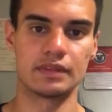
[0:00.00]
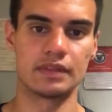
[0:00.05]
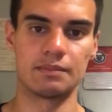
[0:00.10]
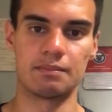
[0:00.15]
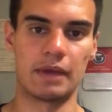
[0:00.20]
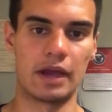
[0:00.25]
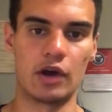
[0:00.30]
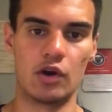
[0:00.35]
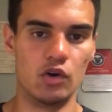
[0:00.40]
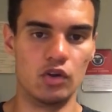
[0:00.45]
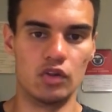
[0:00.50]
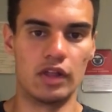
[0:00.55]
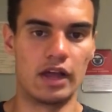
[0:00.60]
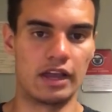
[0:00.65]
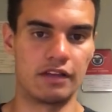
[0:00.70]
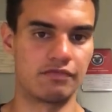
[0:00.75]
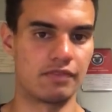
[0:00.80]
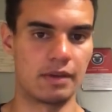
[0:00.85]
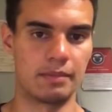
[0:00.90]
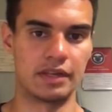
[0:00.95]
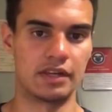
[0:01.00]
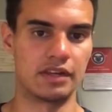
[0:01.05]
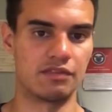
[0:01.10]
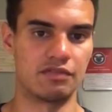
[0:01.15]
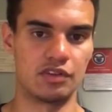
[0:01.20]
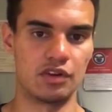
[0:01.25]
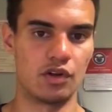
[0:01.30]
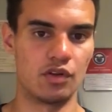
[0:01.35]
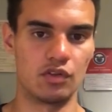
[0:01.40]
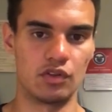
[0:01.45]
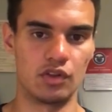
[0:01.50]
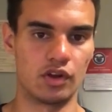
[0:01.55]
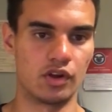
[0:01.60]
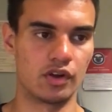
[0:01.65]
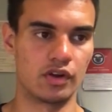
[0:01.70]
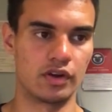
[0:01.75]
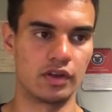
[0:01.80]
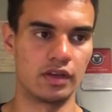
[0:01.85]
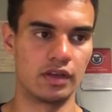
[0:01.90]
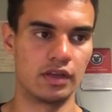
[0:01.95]
my whole life. I mean, if you don't
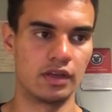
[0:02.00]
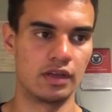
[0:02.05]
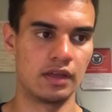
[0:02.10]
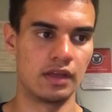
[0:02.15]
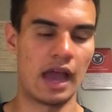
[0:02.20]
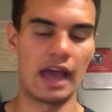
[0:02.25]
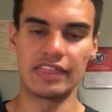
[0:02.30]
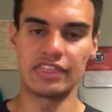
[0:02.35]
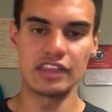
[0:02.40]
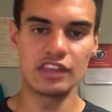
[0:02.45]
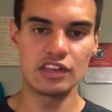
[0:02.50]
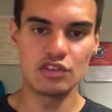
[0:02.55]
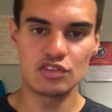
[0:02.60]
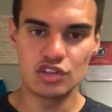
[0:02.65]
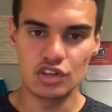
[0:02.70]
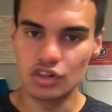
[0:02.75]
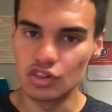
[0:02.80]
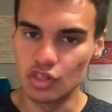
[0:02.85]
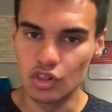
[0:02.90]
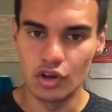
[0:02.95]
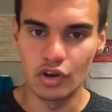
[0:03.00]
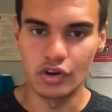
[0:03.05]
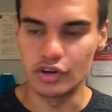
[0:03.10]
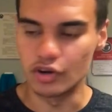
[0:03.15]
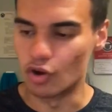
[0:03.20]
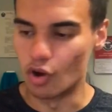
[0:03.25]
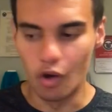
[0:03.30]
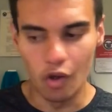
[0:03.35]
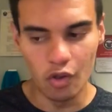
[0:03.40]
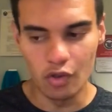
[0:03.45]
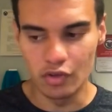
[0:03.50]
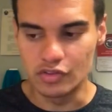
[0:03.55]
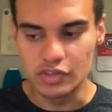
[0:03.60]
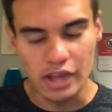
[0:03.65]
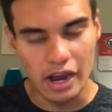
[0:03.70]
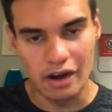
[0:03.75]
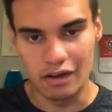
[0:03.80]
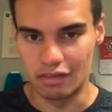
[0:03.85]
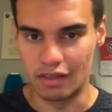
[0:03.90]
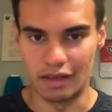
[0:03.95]
learn, I think you should learn your whole
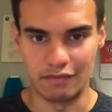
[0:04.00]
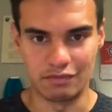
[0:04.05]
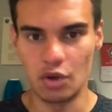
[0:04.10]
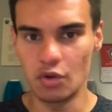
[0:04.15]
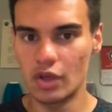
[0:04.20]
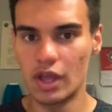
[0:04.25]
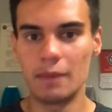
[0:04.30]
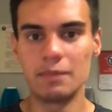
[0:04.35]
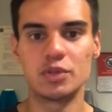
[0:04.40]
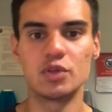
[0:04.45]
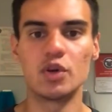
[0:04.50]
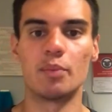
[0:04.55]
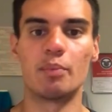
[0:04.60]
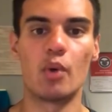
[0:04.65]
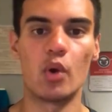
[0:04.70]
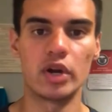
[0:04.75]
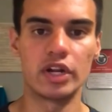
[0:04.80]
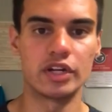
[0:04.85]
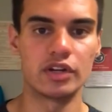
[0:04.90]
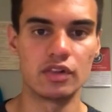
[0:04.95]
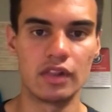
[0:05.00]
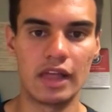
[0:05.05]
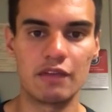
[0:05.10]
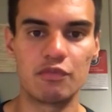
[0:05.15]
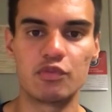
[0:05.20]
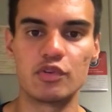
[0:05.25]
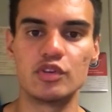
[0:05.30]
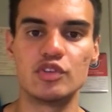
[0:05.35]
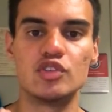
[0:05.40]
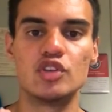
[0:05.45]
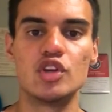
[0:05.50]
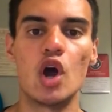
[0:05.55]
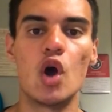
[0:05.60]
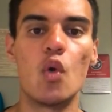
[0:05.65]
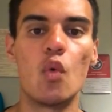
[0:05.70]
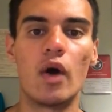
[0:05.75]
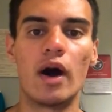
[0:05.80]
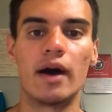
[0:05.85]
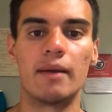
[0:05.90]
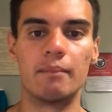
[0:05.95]
entire life. Don't come to a point in your life where you
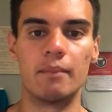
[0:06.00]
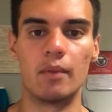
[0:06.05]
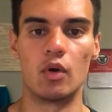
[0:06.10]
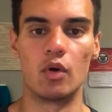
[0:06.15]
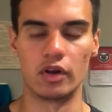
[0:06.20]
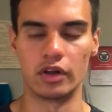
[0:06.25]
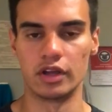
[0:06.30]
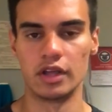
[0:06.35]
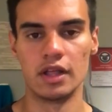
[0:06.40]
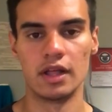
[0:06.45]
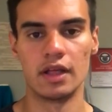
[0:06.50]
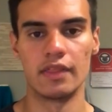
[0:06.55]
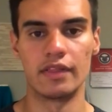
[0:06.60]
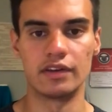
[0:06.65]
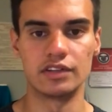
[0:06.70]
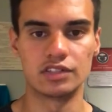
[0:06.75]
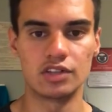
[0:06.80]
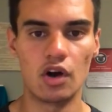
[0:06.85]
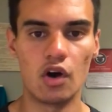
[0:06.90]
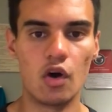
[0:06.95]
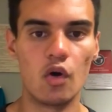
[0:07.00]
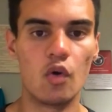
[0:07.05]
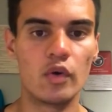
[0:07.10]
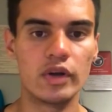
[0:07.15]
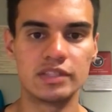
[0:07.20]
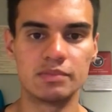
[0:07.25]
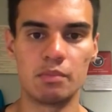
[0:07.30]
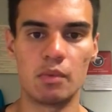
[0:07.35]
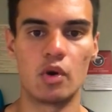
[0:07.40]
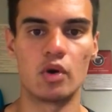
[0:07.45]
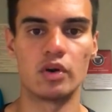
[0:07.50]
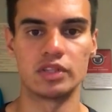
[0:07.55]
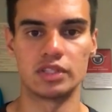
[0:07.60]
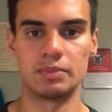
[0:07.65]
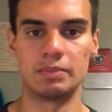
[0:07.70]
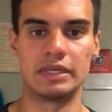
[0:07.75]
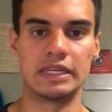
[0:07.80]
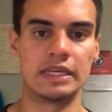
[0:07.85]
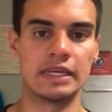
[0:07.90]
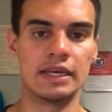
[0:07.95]
don't want more. There's always more
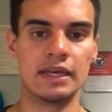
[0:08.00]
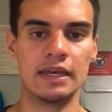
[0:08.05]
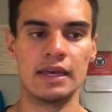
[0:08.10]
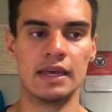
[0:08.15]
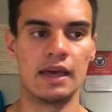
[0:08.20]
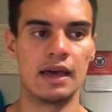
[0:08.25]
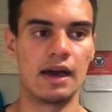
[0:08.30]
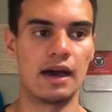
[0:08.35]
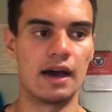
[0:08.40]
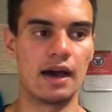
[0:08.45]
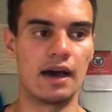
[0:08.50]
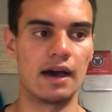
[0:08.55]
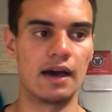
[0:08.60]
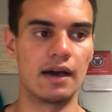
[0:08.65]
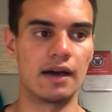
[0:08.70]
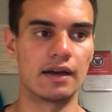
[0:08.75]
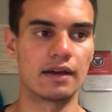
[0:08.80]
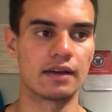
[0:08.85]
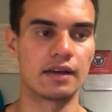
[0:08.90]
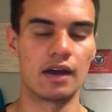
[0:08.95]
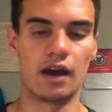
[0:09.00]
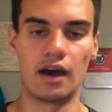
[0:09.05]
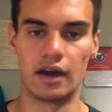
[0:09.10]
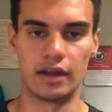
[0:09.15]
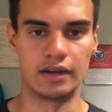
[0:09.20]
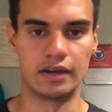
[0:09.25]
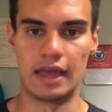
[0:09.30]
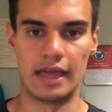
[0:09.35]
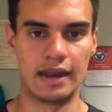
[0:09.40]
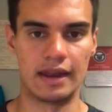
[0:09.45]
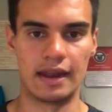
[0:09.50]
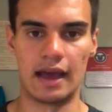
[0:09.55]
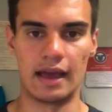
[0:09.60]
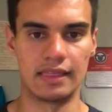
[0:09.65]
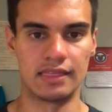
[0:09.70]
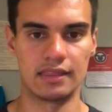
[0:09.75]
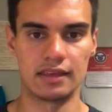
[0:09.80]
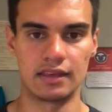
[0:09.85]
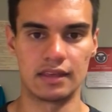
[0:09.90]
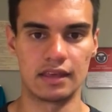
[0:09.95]
to be gotten, and
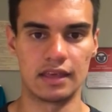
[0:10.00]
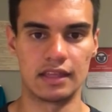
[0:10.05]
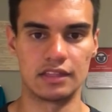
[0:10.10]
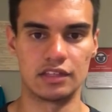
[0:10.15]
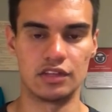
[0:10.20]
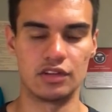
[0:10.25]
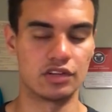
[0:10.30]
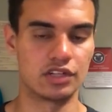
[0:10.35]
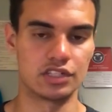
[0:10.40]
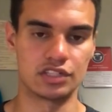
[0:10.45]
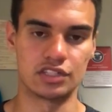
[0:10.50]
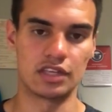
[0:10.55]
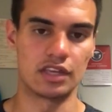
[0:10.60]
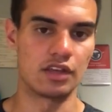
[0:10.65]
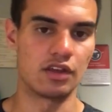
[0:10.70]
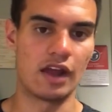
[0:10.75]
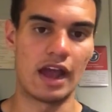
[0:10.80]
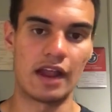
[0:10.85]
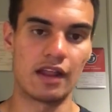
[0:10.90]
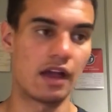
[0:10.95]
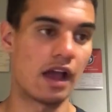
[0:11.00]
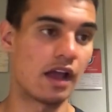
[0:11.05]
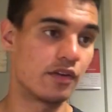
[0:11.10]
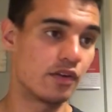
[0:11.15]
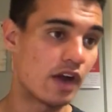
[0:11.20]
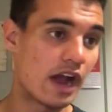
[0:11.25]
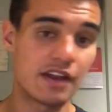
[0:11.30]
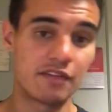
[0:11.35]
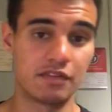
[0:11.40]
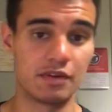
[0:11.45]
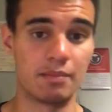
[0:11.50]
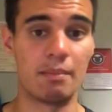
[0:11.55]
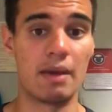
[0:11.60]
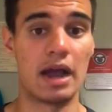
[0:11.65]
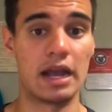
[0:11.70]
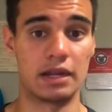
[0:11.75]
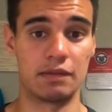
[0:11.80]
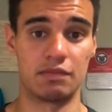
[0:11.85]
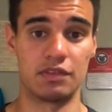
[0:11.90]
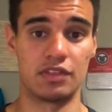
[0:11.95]
I think you're out of your
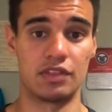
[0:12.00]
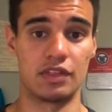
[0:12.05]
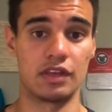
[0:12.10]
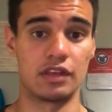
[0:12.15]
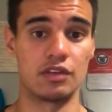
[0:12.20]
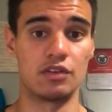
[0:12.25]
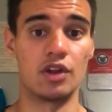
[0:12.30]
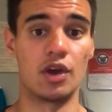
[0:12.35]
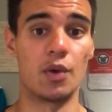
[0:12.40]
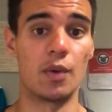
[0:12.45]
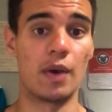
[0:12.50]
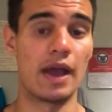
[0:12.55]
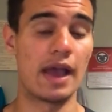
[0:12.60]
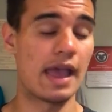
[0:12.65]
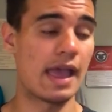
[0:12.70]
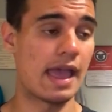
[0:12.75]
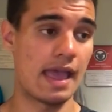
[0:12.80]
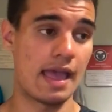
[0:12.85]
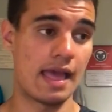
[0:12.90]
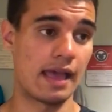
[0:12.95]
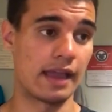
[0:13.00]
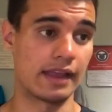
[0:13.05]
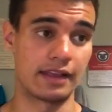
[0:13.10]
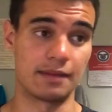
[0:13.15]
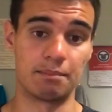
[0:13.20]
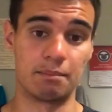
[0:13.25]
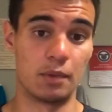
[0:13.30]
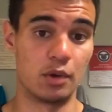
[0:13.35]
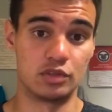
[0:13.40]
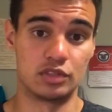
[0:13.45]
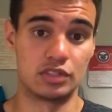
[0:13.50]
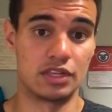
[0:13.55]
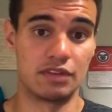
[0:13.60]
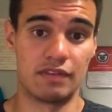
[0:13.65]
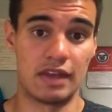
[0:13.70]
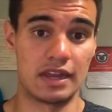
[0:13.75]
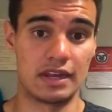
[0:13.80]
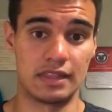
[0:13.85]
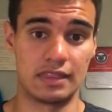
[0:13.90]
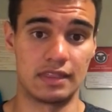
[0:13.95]
mind if you think you know like most
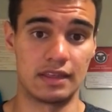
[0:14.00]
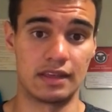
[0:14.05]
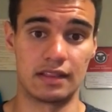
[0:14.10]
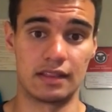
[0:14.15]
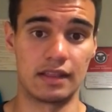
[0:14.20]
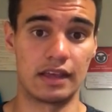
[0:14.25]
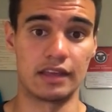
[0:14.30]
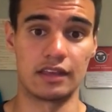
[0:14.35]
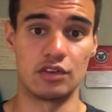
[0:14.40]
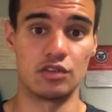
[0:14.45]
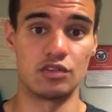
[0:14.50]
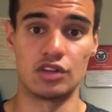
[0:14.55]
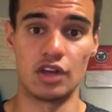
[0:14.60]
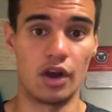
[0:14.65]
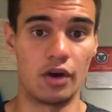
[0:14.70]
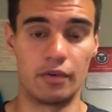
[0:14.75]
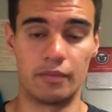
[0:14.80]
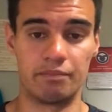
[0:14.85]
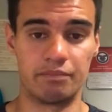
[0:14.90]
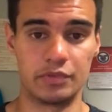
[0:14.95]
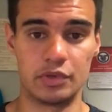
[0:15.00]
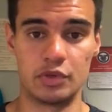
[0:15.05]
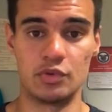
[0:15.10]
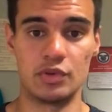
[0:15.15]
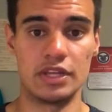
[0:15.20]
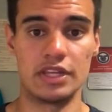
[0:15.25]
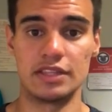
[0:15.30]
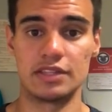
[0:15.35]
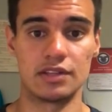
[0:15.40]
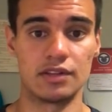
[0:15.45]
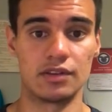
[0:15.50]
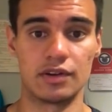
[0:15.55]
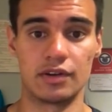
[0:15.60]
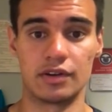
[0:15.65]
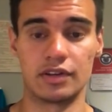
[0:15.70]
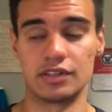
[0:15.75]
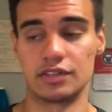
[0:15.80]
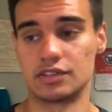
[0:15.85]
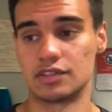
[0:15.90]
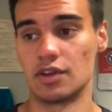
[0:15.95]
of anything. Like, you don't. You need to
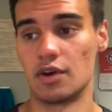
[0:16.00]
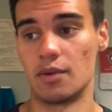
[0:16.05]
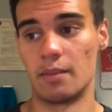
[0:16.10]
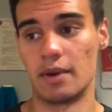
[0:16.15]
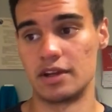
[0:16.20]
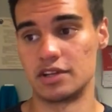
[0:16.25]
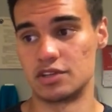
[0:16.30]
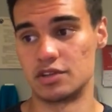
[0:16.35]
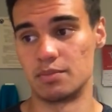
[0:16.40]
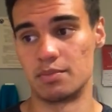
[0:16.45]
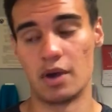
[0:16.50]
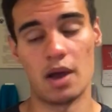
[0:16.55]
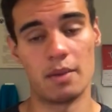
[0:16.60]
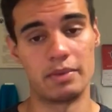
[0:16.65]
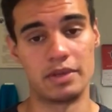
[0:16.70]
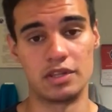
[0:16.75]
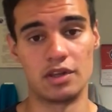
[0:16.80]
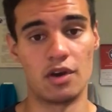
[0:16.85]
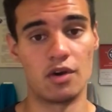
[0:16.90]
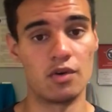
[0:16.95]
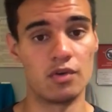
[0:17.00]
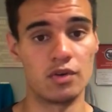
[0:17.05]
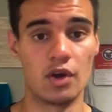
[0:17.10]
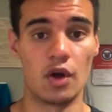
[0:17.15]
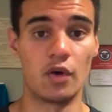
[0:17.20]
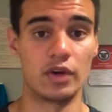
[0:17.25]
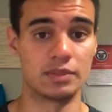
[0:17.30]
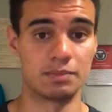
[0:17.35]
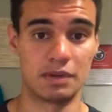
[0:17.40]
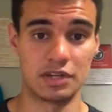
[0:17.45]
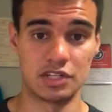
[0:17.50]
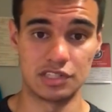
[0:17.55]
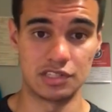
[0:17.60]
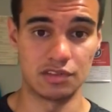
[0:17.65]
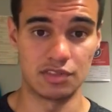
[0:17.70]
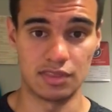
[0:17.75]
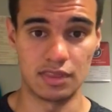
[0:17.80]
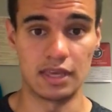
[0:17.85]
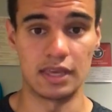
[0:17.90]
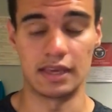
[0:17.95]
learn so much. You probably don't know as much as
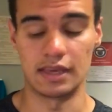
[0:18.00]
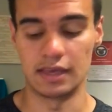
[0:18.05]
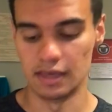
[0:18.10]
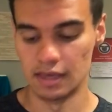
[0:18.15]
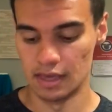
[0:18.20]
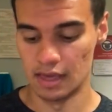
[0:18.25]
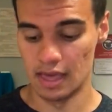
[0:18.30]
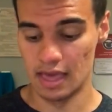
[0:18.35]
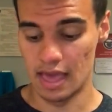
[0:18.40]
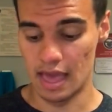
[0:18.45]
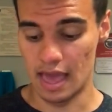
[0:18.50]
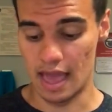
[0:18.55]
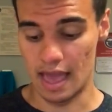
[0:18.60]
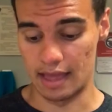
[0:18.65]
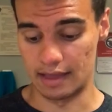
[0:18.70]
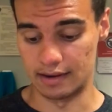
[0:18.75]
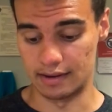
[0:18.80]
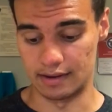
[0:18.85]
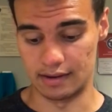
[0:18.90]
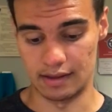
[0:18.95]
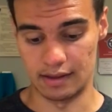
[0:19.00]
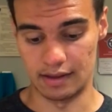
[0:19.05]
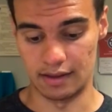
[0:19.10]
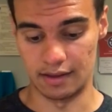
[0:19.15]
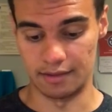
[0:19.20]
you think, and